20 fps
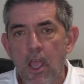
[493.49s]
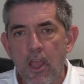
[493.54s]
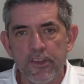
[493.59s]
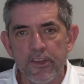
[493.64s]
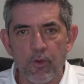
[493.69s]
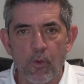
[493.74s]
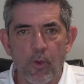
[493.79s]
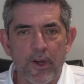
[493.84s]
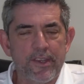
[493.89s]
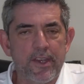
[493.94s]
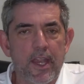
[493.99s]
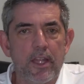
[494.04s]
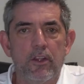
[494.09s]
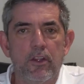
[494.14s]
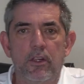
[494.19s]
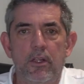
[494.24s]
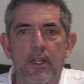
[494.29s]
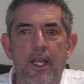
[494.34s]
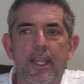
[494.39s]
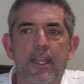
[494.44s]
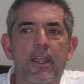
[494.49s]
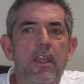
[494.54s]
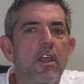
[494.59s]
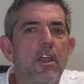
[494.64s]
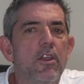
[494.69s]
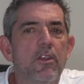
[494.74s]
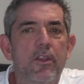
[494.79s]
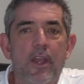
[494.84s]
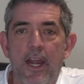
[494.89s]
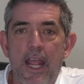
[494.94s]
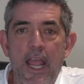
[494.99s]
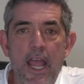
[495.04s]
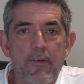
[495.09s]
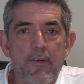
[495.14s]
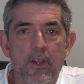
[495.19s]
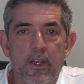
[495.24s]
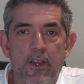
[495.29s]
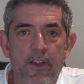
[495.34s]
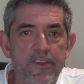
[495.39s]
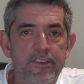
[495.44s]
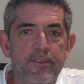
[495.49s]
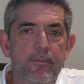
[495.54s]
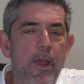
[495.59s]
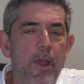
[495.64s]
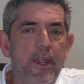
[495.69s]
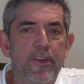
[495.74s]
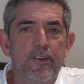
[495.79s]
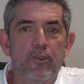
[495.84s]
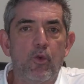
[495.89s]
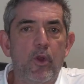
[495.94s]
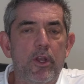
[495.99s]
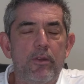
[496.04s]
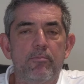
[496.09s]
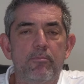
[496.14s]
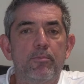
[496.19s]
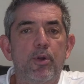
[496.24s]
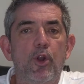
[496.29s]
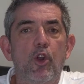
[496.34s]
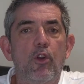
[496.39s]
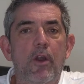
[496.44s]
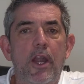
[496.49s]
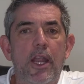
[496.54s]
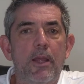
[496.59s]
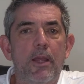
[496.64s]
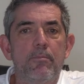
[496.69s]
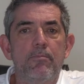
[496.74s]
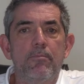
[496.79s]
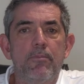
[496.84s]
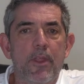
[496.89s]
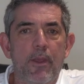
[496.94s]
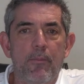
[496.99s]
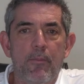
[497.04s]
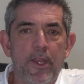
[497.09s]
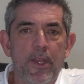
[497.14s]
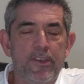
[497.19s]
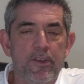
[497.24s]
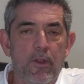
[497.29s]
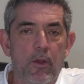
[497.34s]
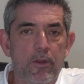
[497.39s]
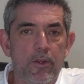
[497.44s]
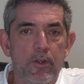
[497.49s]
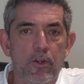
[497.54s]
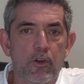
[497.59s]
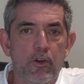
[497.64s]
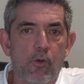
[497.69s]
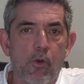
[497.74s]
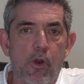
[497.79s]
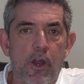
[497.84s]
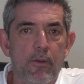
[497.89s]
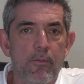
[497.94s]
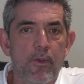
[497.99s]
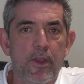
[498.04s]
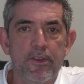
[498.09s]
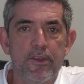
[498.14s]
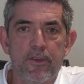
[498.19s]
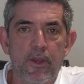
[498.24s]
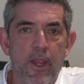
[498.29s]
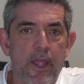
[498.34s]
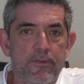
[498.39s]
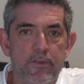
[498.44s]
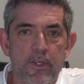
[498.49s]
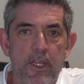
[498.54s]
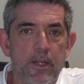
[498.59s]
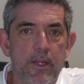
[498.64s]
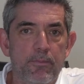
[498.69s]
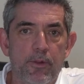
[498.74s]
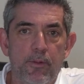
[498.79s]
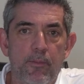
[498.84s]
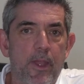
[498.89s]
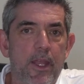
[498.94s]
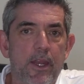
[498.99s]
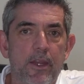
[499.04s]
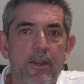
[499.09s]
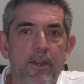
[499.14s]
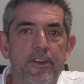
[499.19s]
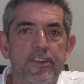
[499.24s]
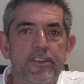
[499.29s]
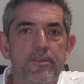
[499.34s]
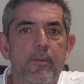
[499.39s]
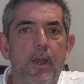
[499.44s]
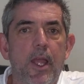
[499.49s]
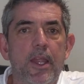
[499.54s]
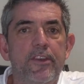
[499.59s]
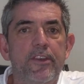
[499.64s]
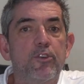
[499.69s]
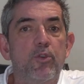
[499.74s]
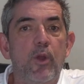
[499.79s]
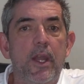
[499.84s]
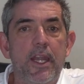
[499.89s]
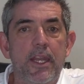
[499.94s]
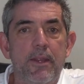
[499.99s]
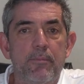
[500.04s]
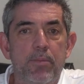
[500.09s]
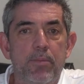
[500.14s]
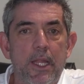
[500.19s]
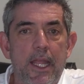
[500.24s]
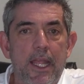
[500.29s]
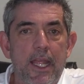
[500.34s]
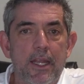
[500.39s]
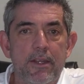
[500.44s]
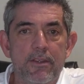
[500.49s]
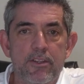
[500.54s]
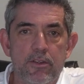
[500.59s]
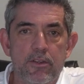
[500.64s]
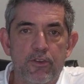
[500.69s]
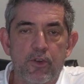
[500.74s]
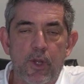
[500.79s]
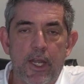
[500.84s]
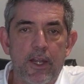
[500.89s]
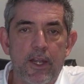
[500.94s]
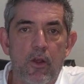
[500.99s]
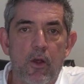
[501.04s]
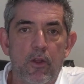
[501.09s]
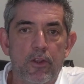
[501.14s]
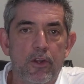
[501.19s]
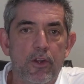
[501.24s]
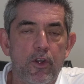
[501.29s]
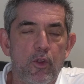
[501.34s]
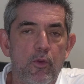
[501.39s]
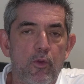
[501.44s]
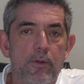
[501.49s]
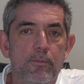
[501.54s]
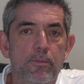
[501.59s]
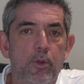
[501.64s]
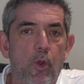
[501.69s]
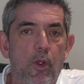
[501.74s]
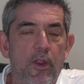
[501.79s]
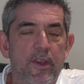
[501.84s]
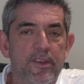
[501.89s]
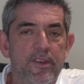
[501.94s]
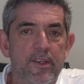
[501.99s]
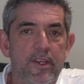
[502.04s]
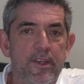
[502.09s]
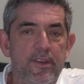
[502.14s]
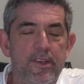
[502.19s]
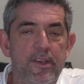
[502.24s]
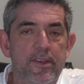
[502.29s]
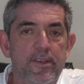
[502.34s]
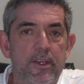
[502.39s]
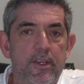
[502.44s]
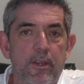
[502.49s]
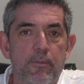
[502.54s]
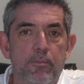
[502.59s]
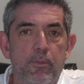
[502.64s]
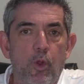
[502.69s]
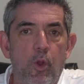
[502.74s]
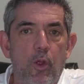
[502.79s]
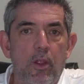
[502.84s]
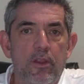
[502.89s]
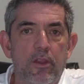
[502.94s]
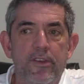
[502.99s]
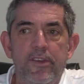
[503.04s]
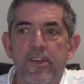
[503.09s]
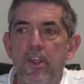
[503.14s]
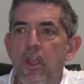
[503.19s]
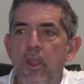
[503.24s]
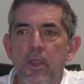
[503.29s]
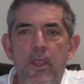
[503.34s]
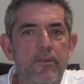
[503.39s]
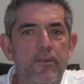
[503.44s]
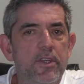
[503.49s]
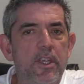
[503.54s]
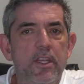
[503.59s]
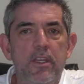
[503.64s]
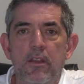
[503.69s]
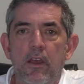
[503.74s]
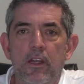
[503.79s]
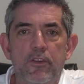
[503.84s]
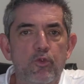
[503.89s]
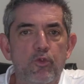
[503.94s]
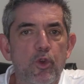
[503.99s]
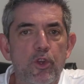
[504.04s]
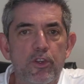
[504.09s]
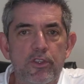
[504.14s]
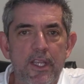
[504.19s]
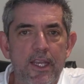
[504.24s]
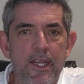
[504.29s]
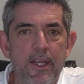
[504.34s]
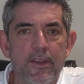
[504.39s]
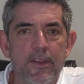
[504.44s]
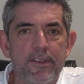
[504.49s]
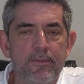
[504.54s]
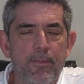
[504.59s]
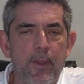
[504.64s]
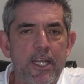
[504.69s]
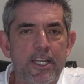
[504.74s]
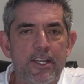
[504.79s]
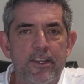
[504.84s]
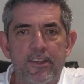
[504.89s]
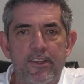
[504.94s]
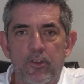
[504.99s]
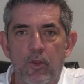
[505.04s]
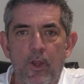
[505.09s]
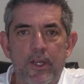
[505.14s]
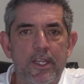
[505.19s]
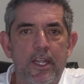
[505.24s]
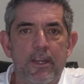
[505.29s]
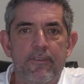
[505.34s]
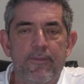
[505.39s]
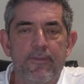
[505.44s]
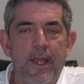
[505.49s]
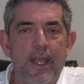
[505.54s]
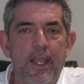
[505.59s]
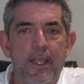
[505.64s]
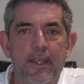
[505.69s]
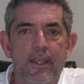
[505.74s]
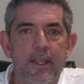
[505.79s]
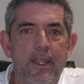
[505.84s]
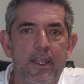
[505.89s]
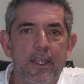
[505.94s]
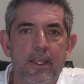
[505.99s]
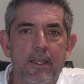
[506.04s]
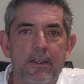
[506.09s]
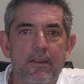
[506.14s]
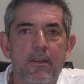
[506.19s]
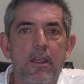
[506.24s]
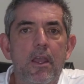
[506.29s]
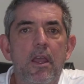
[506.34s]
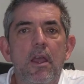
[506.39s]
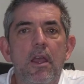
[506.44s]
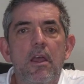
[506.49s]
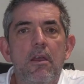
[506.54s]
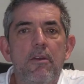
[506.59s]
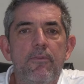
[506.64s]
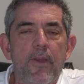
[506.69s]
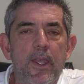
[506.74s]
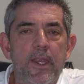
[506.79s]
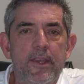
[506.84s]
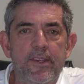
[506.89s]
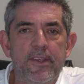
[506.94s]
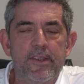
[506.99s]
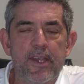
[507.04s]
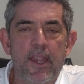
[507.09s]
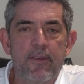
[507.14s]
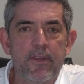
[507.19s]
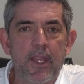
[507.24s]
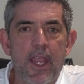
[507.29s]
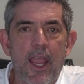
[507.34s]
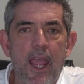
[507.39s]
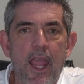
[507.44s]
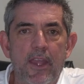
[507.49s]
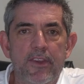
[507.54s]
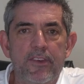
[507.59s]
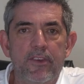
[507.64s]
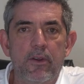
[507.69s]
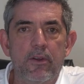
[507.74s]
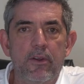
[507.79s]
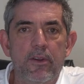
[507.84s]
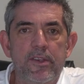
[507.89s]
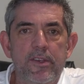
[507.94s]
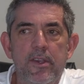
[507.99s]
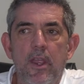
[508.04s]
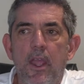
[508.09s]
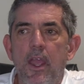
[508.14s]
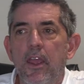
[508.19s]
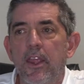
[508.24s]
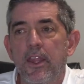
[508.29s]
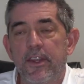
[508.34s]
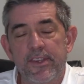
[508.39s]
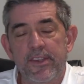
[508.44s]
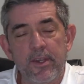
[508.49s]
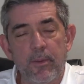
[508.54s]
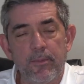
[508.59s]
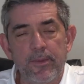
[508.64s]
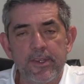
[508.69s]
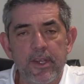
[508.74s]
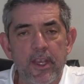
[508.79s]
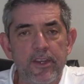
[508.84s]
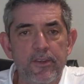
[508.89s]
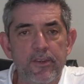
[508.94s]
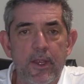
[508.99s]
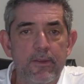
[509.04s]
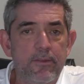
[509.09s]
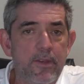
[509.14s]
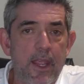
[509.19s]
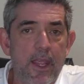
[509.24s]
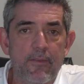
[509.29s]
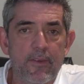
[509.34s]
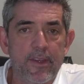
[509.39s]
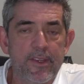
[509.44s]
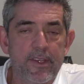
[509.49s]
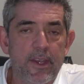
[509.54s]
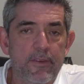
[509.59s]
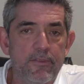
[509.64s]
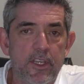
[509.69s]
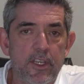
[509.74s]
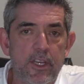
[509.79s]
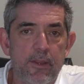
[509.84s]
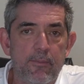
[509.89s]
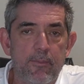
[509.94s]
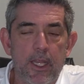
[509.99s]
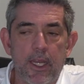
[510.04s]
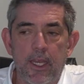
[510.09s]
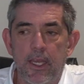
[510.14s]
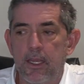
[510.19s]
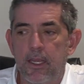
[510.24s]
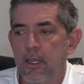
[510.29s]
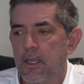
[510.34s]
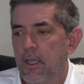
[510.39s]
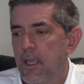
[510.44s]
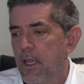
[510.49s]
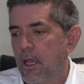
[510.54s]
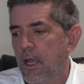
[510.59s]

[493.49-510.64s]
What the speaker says: So what does that look like? You got to have a customized written program that meets all your requirements. You have to implement a customized training plan to train all your new employees and existing employees. You have to conduct routine inspections to identify and fix safety hazards. In some states, you have to have a safety committee.